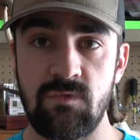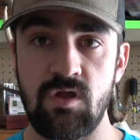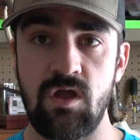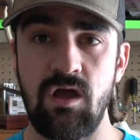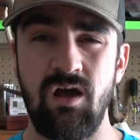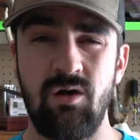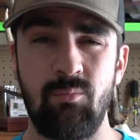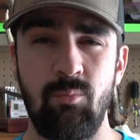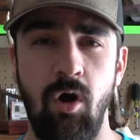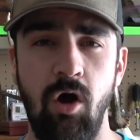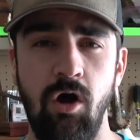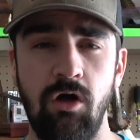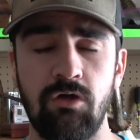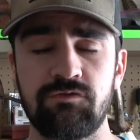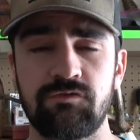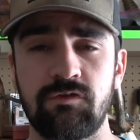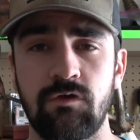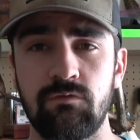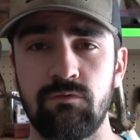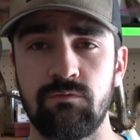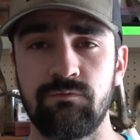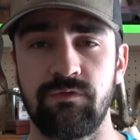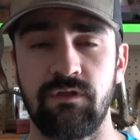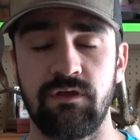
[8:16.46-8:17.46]

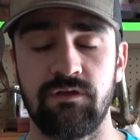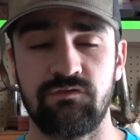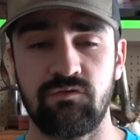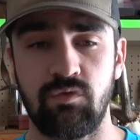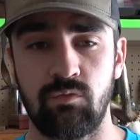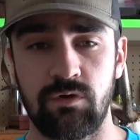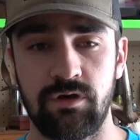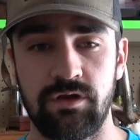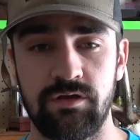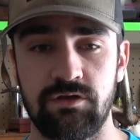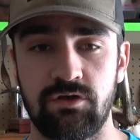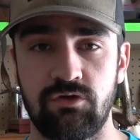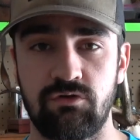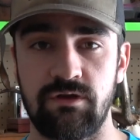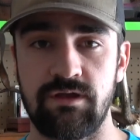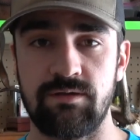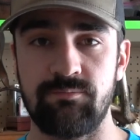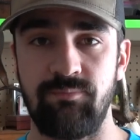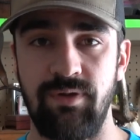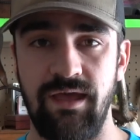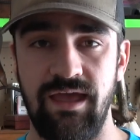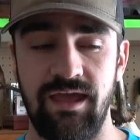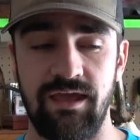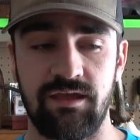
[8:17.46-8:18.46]
Also, the 20-degree
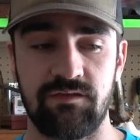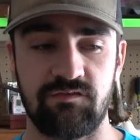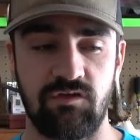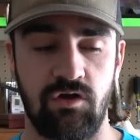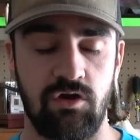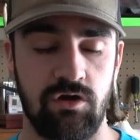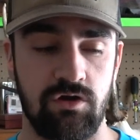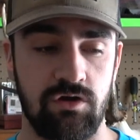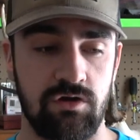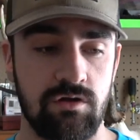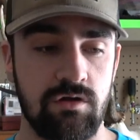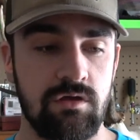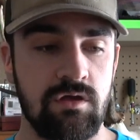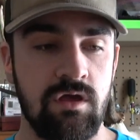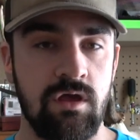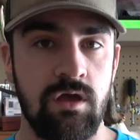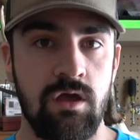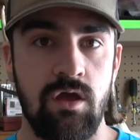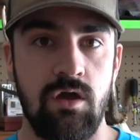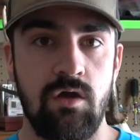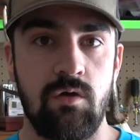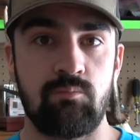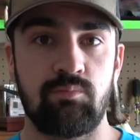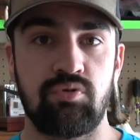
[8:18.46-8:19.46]
bags are
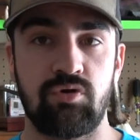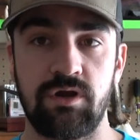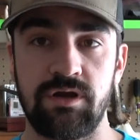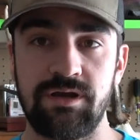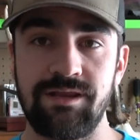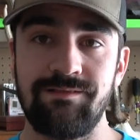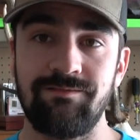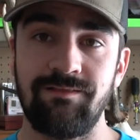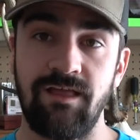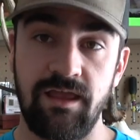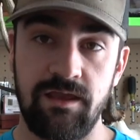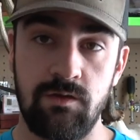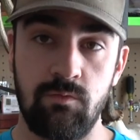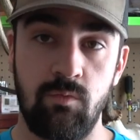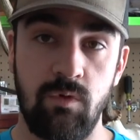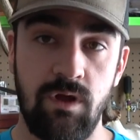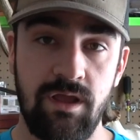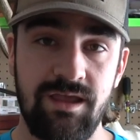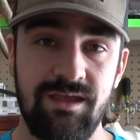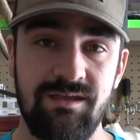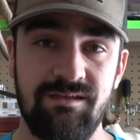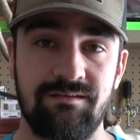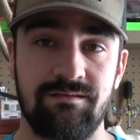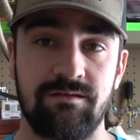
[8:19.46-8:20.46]
pretty
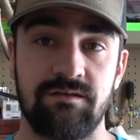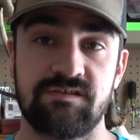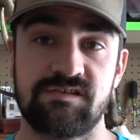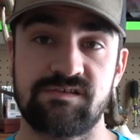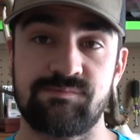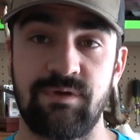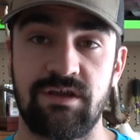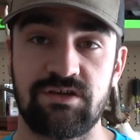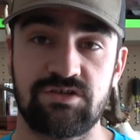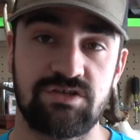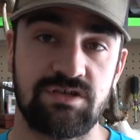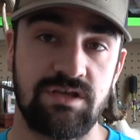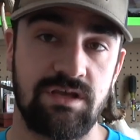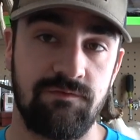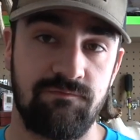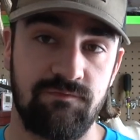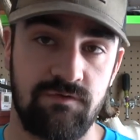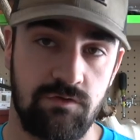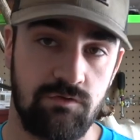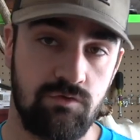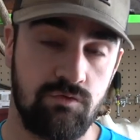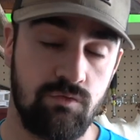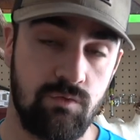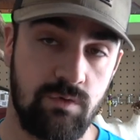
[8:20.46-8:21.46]
lightweight, especially
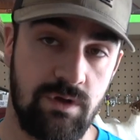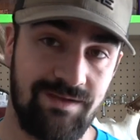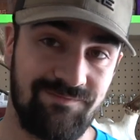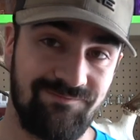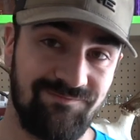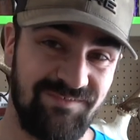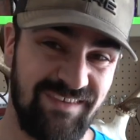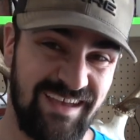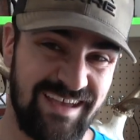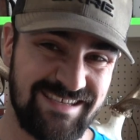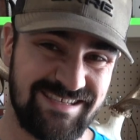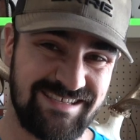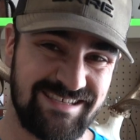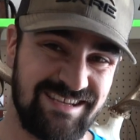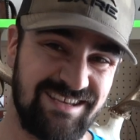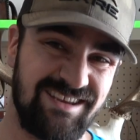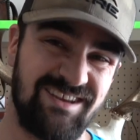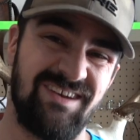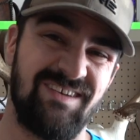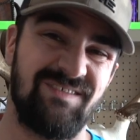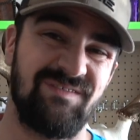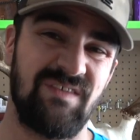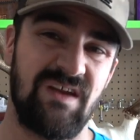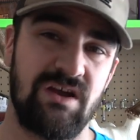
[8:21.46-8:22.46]
if you invest in
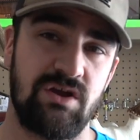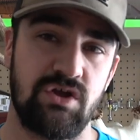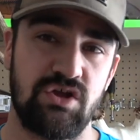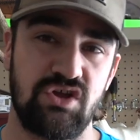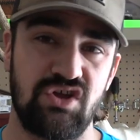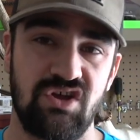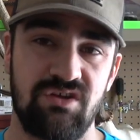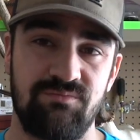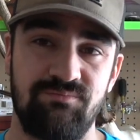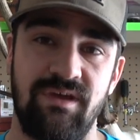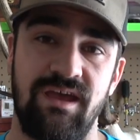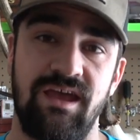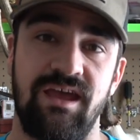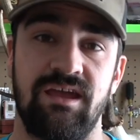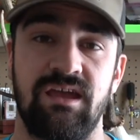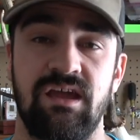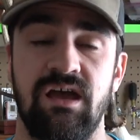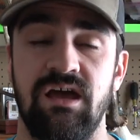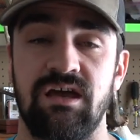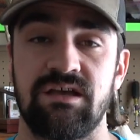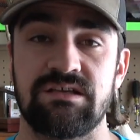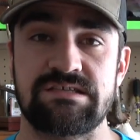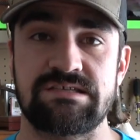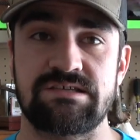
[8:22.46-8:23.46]
a very good bag.
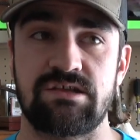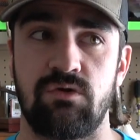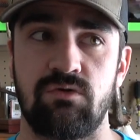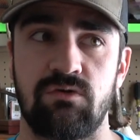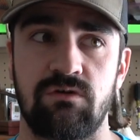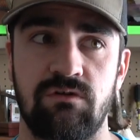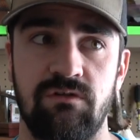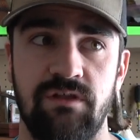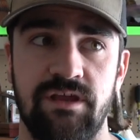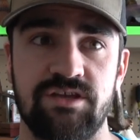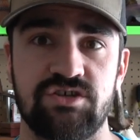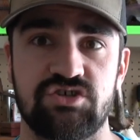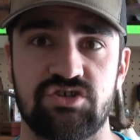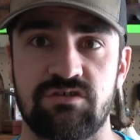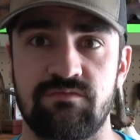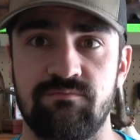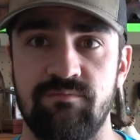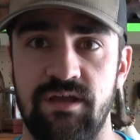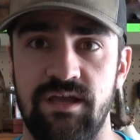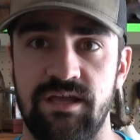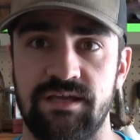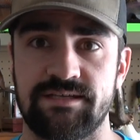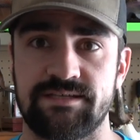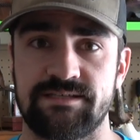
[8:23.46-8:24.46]
Stone Glacier
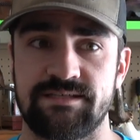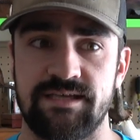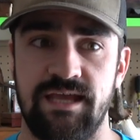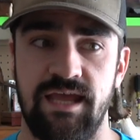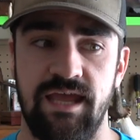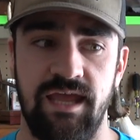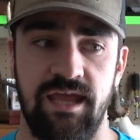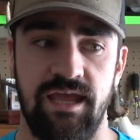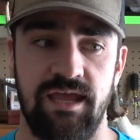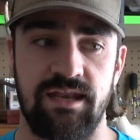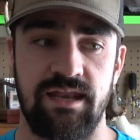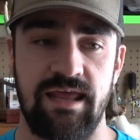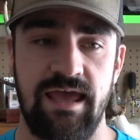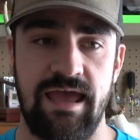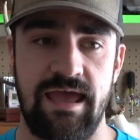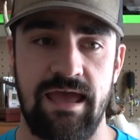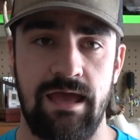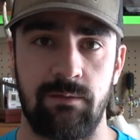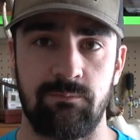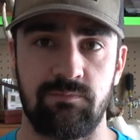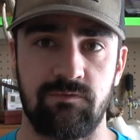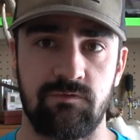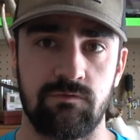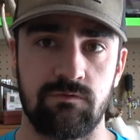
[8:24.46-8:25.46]
makes an
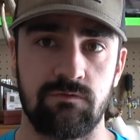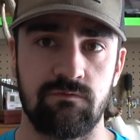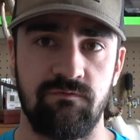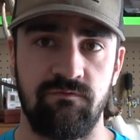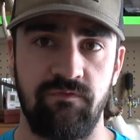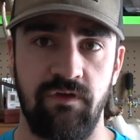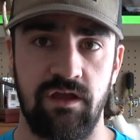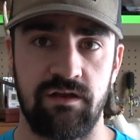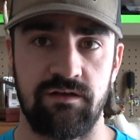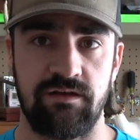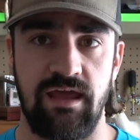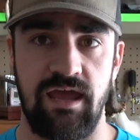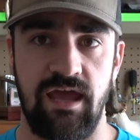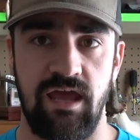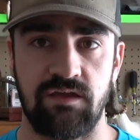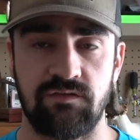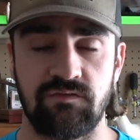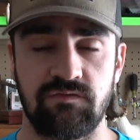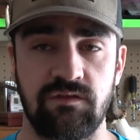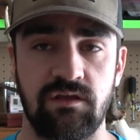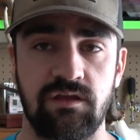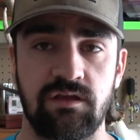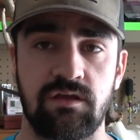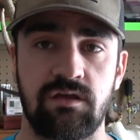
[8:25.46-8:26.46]
absolute
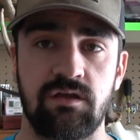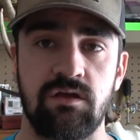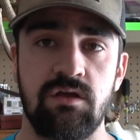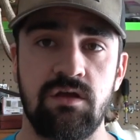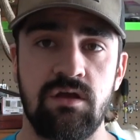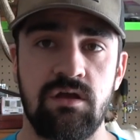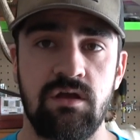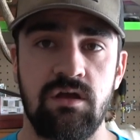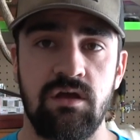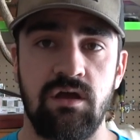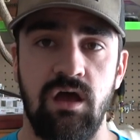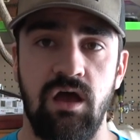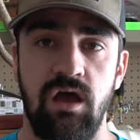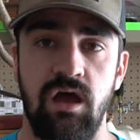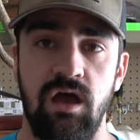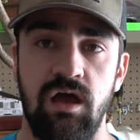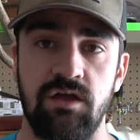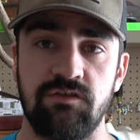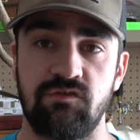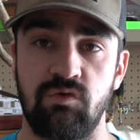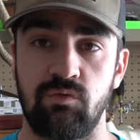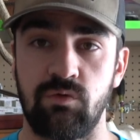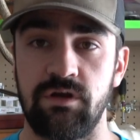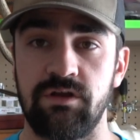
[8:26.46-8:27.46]
fantastic
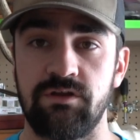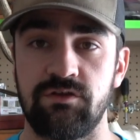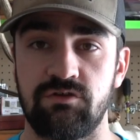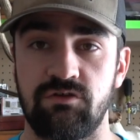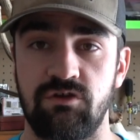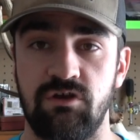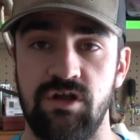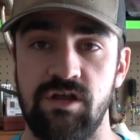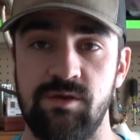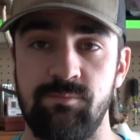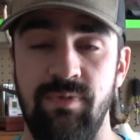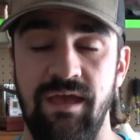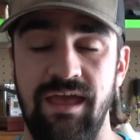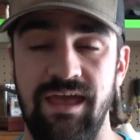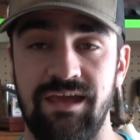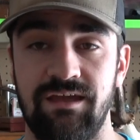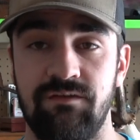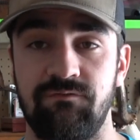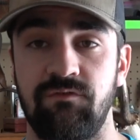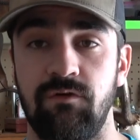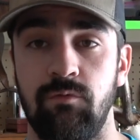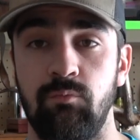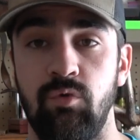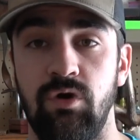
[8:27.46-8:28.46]
20-degree
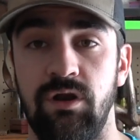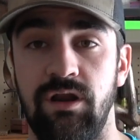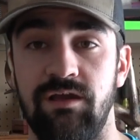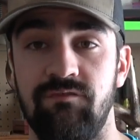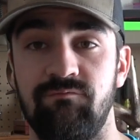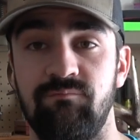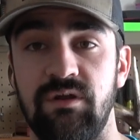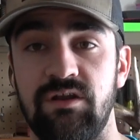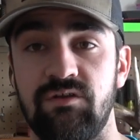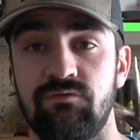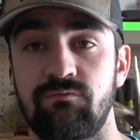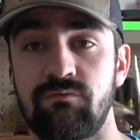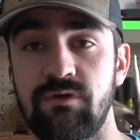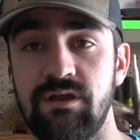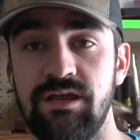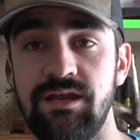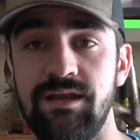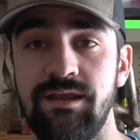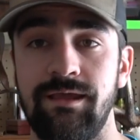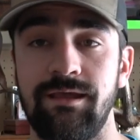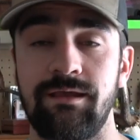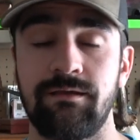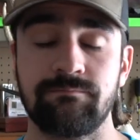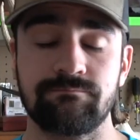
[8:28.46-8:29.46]
bag from what I've been
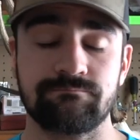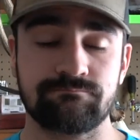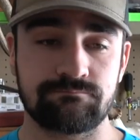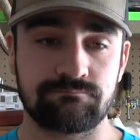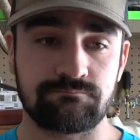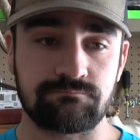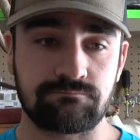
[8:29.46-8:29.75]
reading.